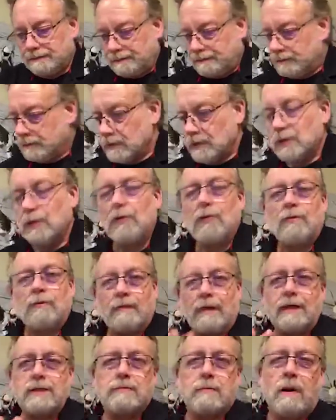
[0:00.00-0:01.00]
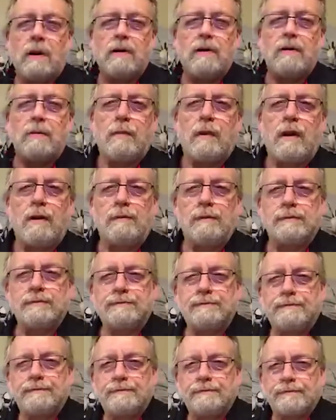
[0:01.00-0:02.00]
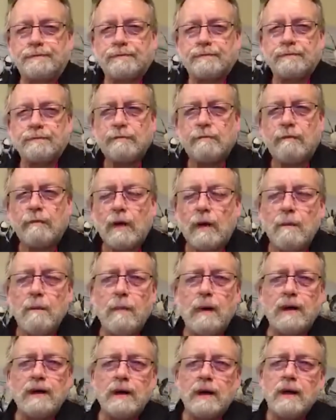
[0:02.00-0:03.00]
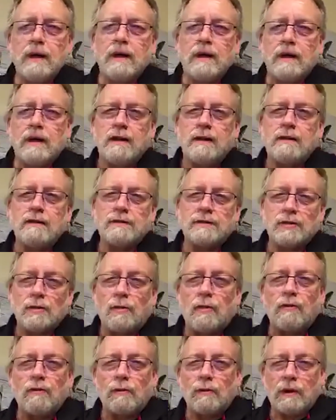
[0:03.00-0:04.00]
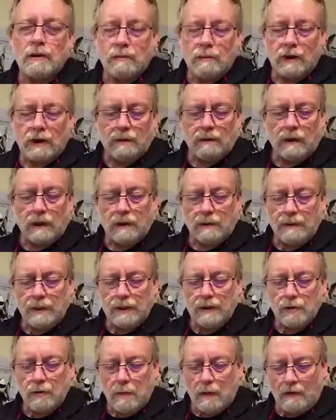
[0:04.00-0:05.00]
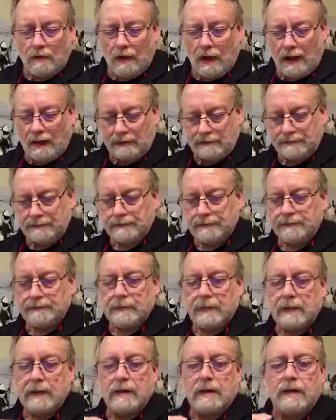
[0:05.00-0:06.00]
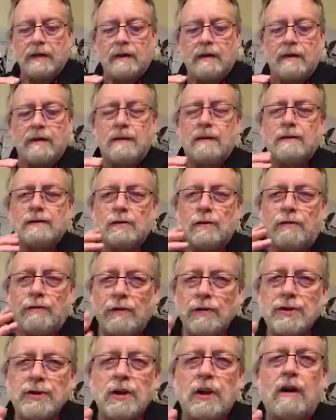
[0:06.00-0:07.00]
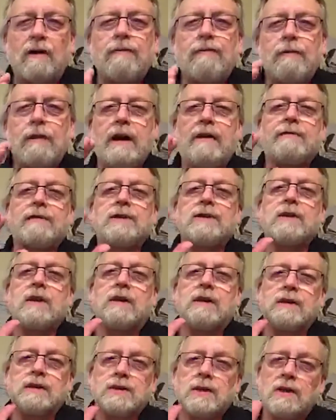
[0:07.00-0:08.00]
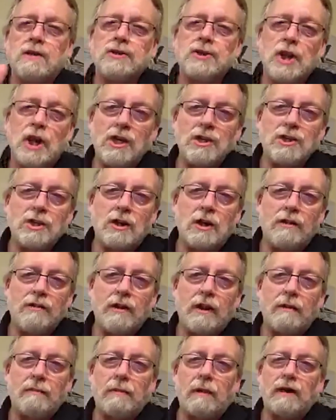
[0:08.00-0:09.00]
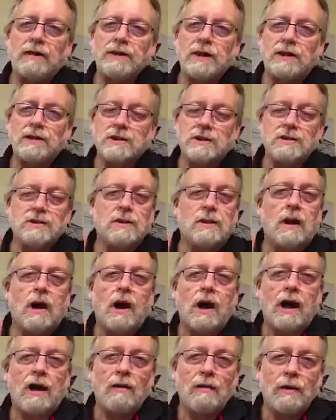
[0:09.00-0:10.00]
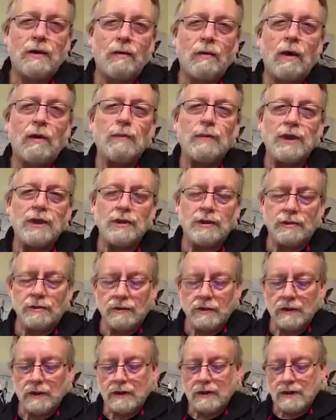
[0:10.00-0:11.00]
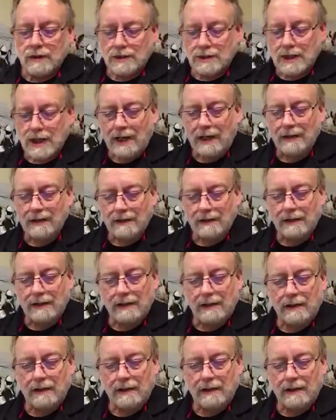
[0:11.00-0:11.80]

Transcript: So that's part of the problem. But so what can we do about that? So first off, we have to start changing our thought processes and how and what we do. Secondly,